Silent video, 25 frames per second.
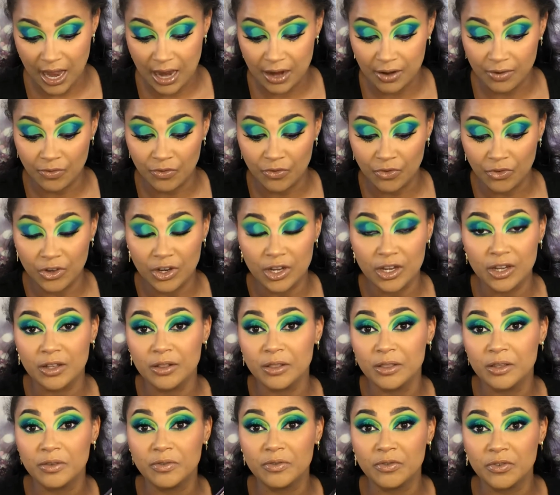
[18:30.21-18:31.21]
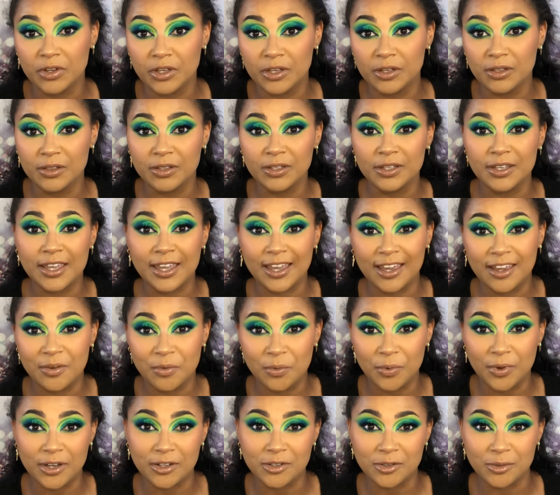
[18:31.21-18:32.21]
I really
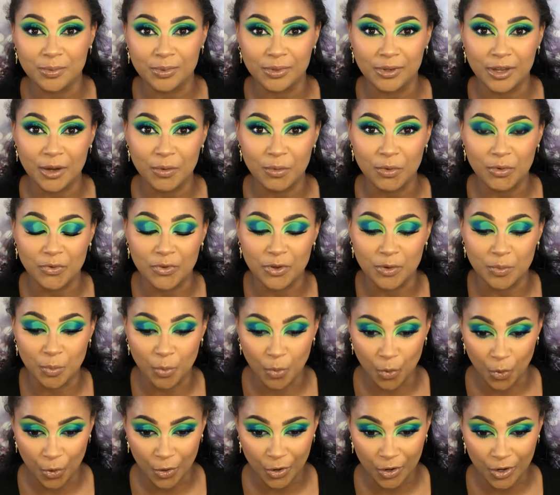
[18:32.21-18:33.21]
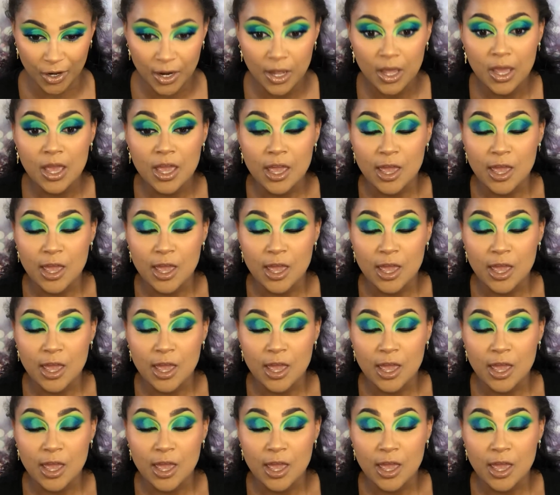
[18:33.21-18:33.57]
can't wait to play with it more.